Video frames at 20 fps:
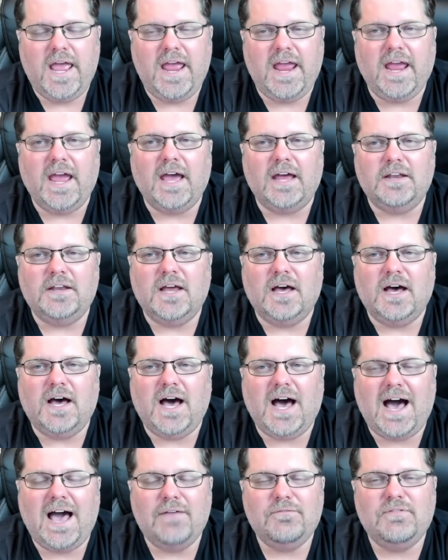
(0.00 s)
And
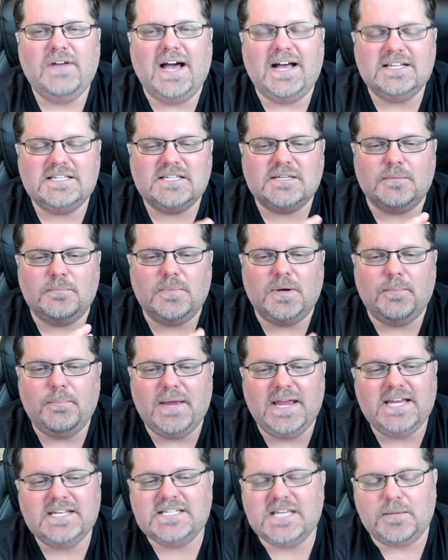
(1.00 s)
I've got some
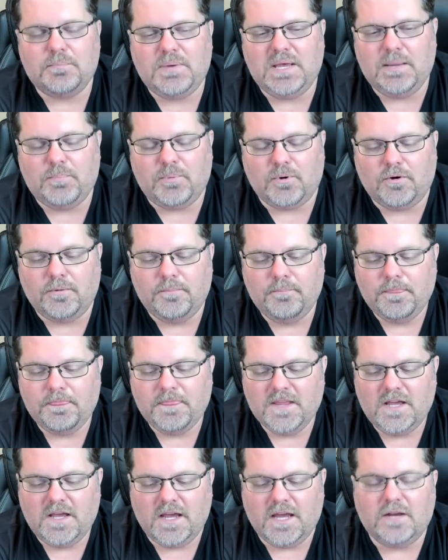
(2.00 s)
amazing people.
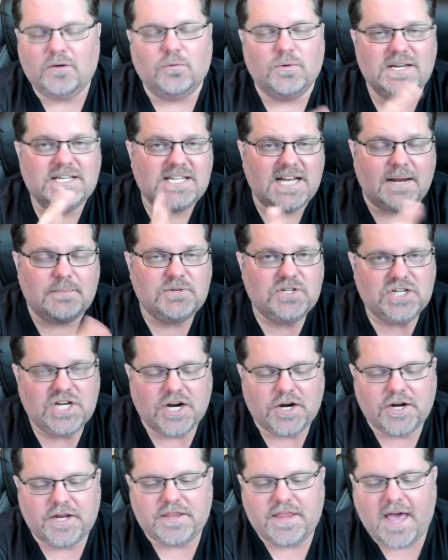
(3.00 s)
And the reason I'm
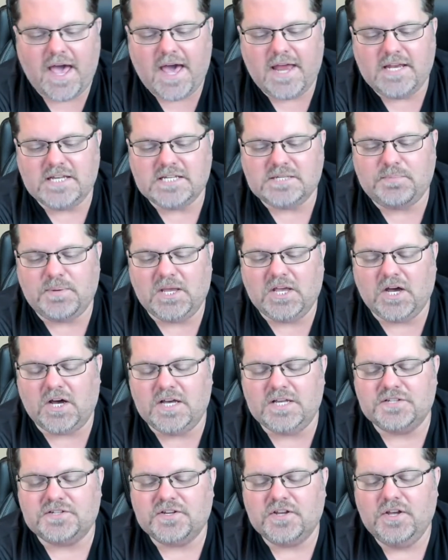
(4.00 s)
sharing that is
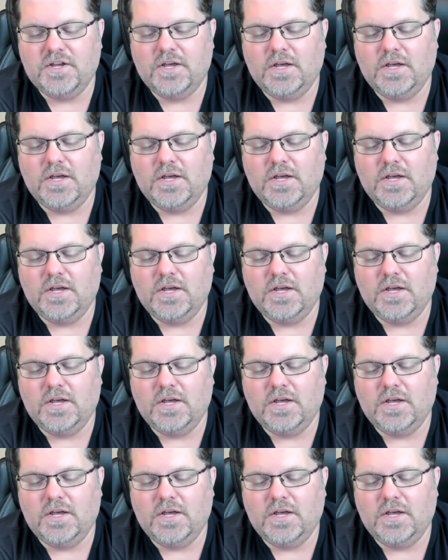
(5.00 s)
because